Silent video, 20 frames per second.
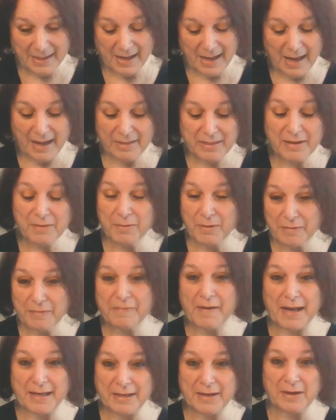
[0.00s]
I think we'll
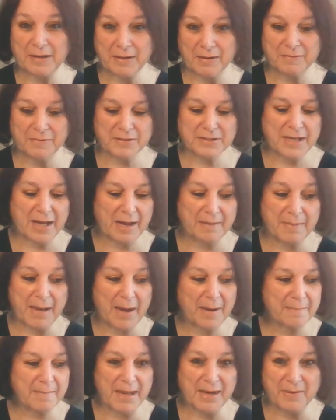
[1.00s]
find out over time
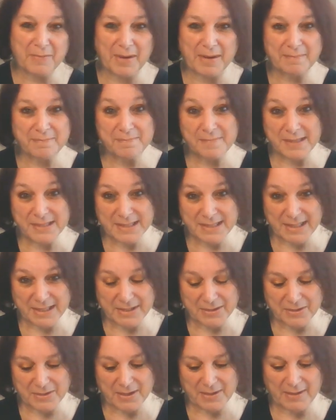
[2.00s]
how many went missing
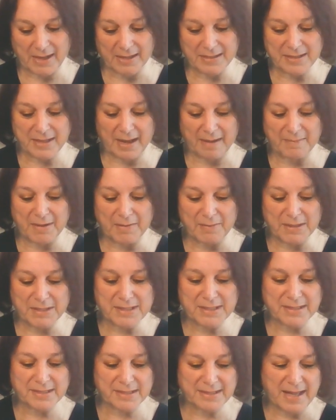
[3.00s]
during that time. It was
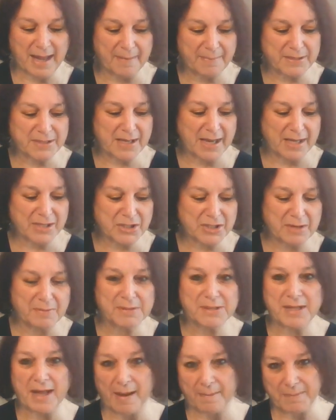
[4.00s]
sabotage, and he
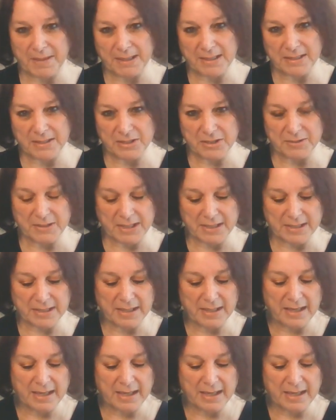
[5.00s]
was happy to do it.